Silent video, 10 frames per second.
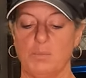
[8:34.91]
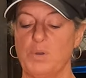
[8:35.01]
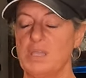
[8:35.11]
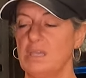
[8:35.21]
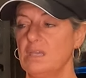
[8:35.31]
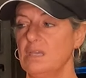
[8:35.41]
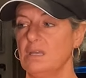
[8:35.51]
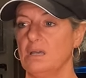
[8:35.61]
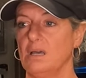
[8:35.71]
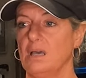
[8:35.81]
we
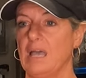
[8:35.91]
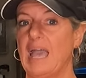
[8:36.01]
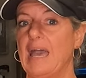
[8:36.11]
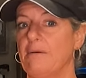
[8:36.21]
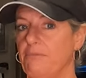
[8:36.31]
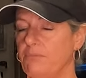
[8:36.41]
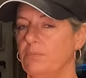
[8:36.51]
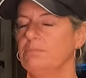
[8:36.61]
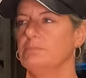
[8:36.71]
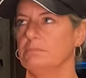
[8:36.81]
have
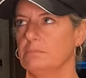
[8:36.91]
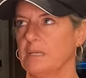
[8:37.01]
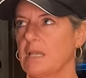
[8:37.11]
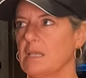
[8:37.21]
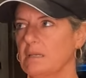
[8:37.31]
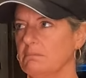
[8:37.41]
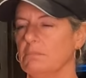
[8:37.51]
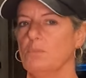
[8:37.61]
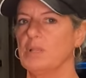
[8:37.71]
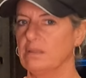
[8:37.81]
like again,
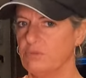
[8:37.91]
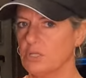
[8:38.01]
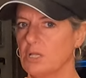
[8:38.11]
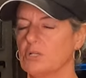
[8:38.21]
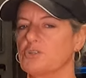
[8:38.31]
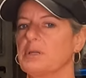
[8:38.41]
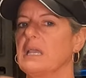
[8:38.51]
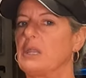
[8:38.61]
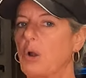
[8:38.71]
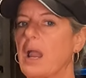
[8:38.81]
we live in the country
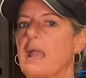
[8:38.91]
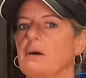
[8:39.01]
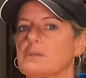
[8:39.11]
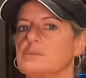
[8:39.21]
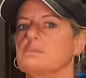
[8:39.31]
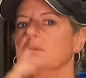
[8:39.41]
in our house.